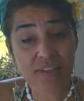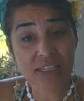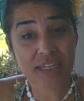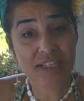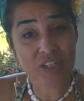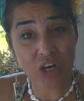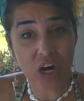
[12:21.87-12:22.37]

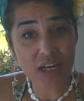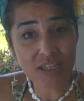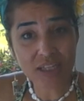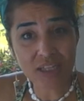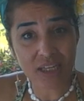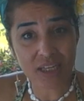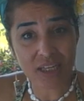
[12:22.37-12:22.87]

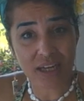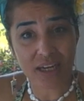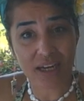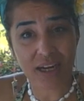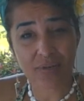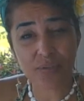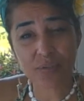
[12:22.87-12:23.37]
exhausted and
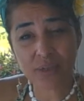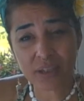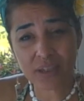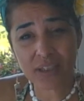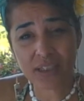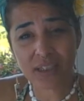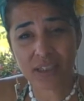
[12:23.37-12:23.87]
I
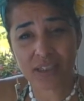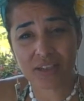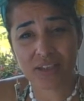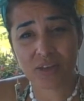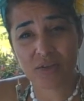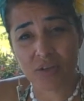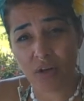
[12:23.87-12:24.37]
really
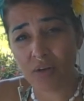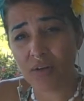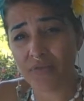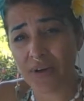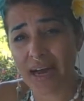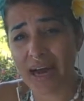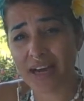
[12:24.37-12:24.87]
don't know
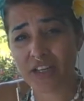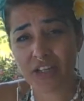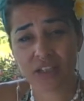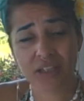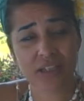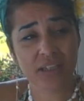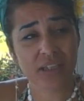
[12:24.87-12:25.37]
if I
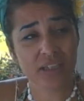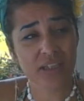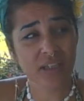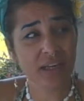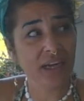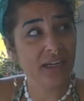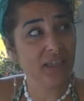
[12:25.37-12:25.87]
actually
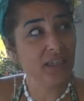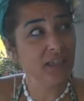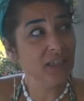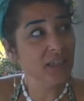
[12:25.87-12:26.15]
like,